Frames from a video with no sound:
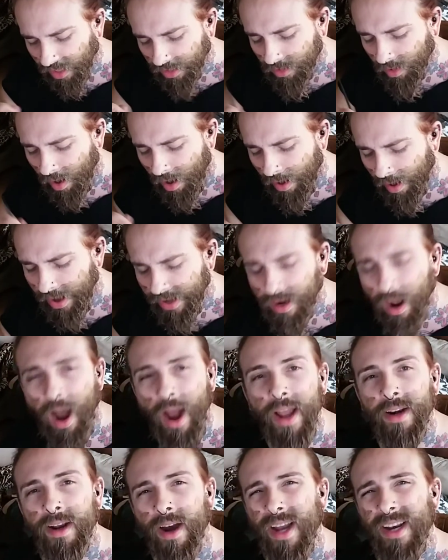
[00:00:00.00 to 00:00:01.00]
no,
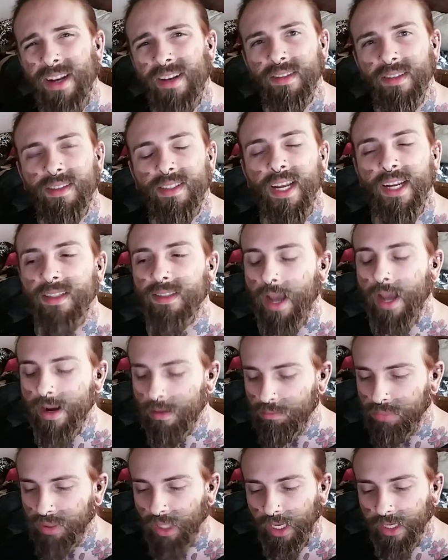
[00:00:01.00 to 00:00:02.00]
iodine stains
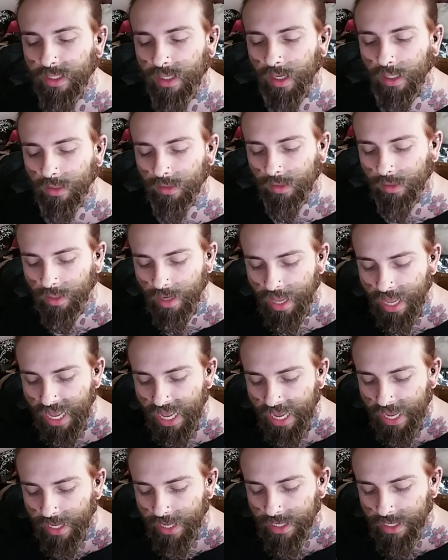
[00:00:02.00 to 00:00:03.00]
kind of blood colored,
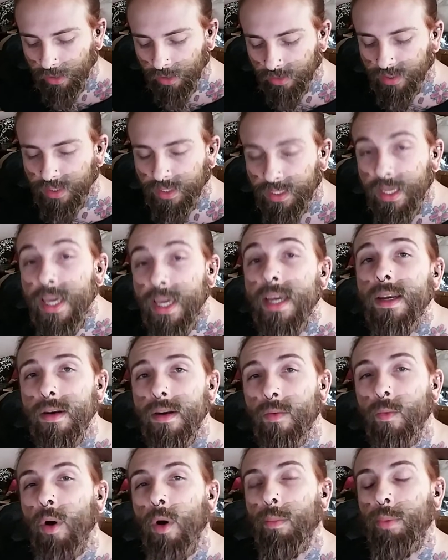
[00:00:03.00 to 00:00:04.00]
your
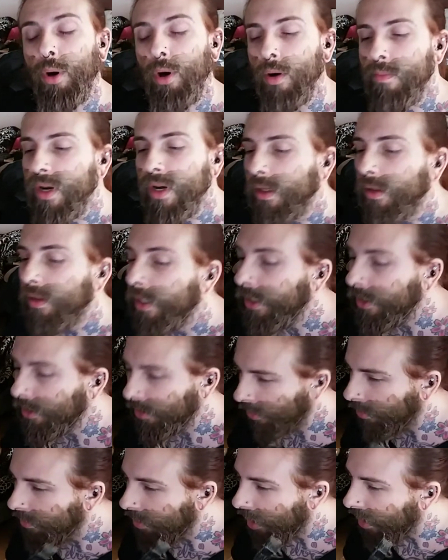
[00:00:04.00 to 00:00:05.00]
skin will permanently
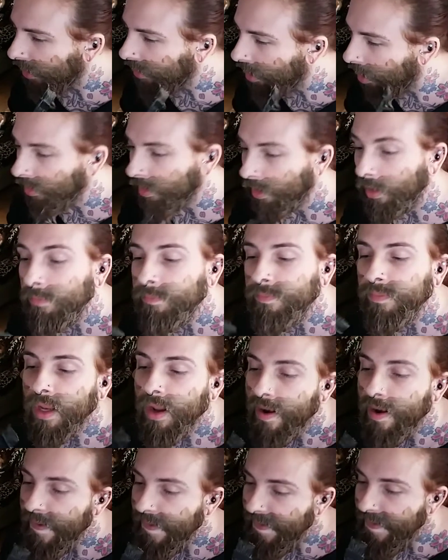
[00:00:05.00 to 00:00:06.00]
turn that color
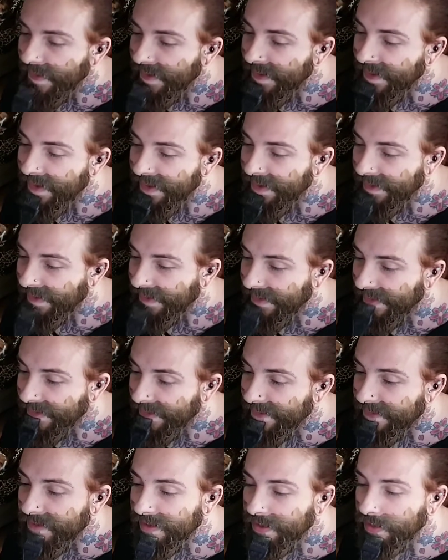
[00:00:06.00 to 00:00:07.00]
uh,
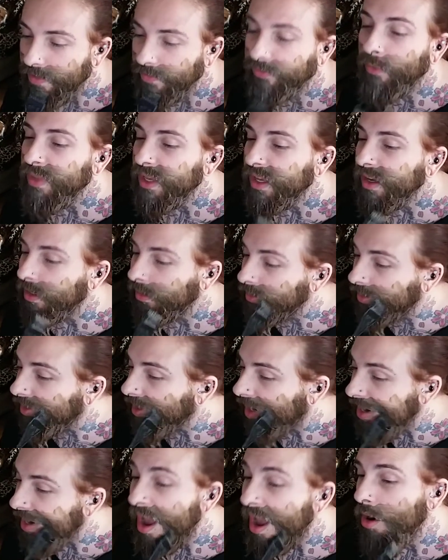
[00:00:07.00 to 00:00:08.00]
from the
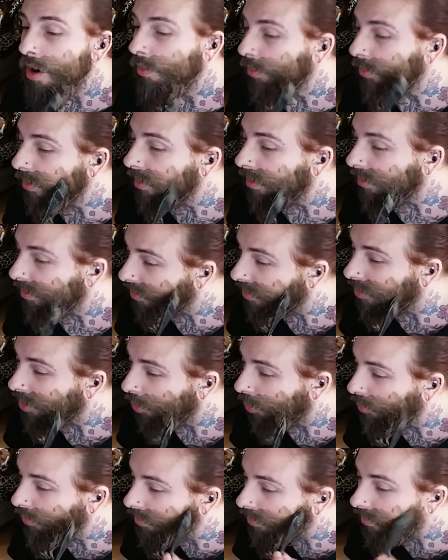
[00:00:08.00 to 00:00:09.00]
inside out.
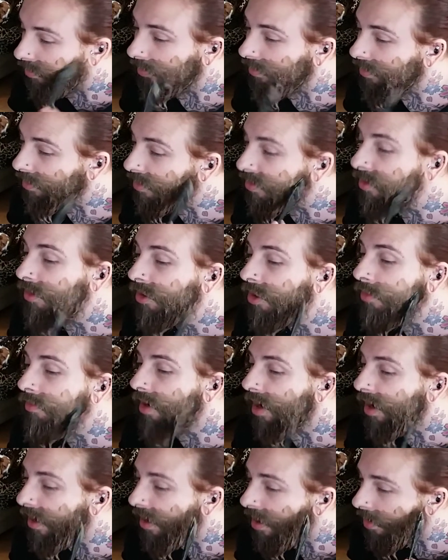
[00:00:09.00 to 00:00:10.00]
So do
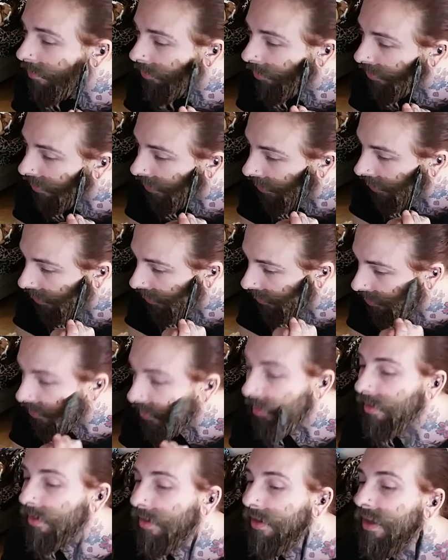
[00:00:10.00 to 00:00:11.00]
not ever
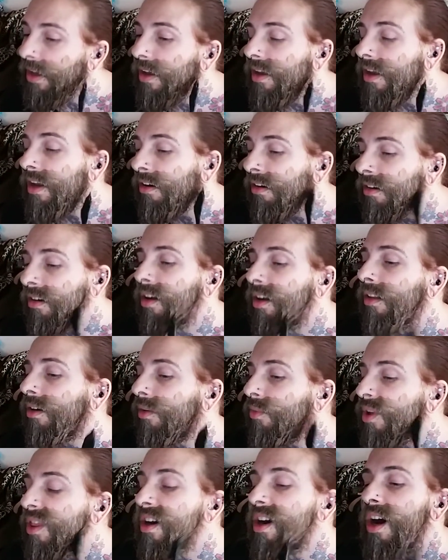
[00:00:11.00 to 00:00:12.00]
eat hair
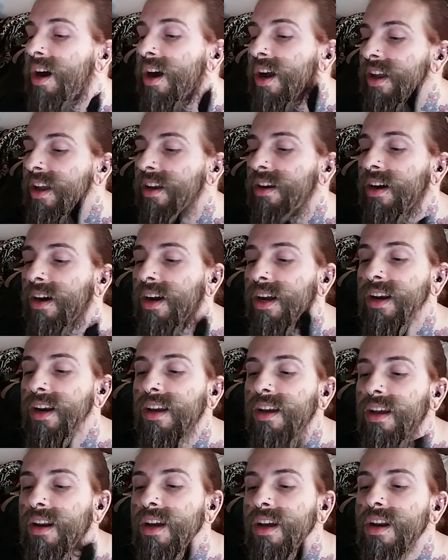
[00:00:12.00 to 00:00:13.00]
color with iodine in